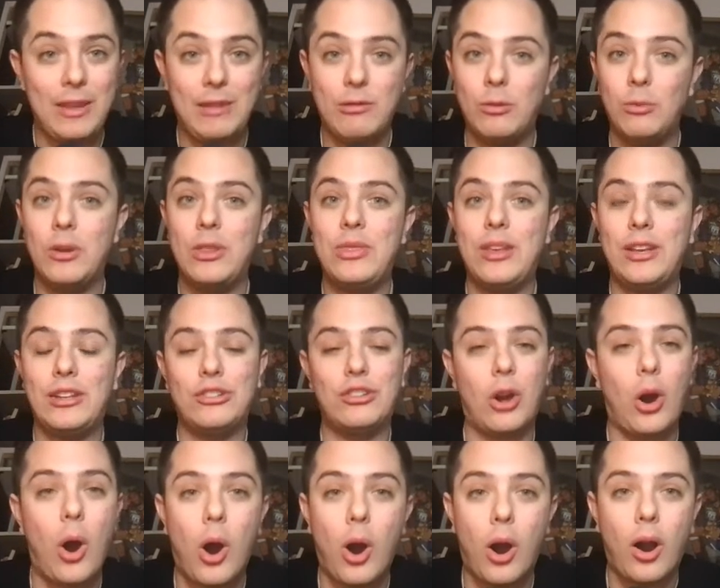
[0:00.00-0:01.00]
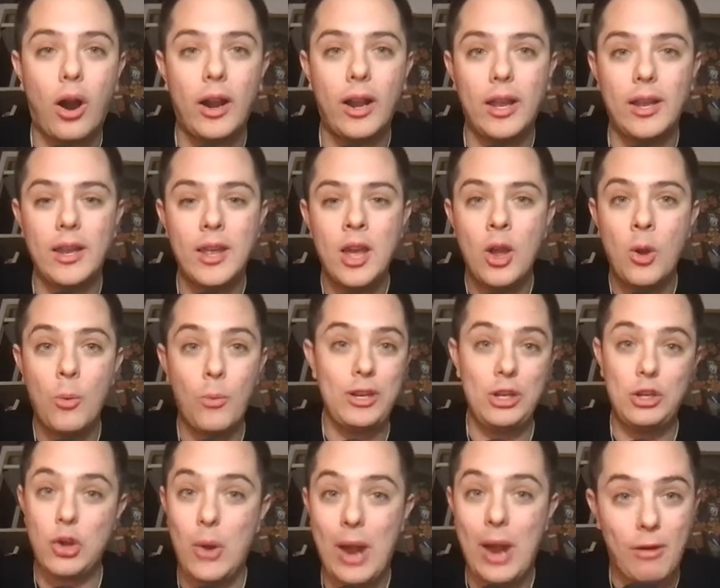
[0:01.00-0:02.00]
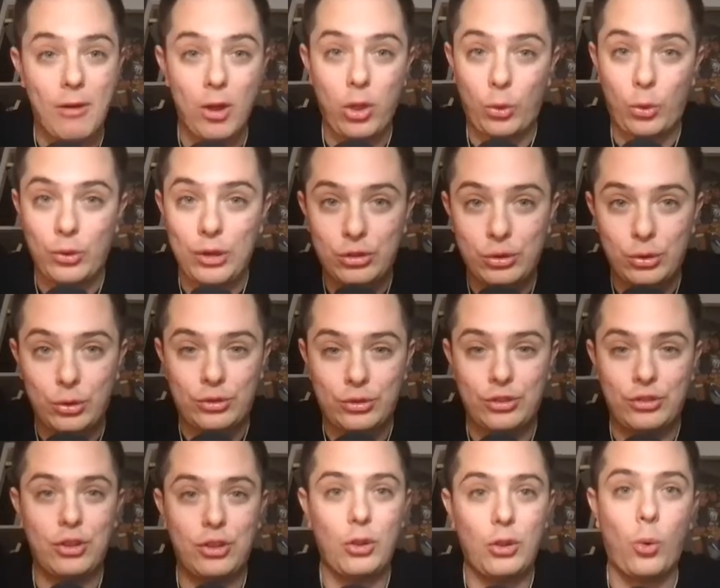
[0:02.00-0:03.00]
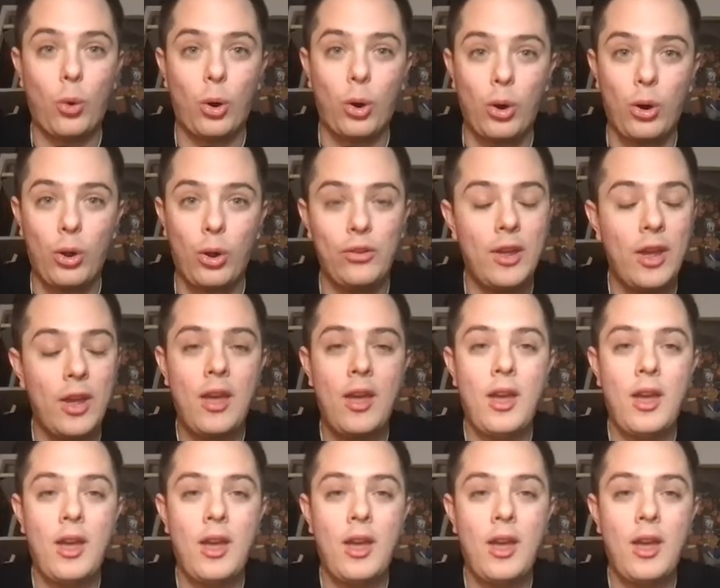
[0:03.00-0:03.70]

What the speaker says: even when things are hard and when you don't have all the resources in the world.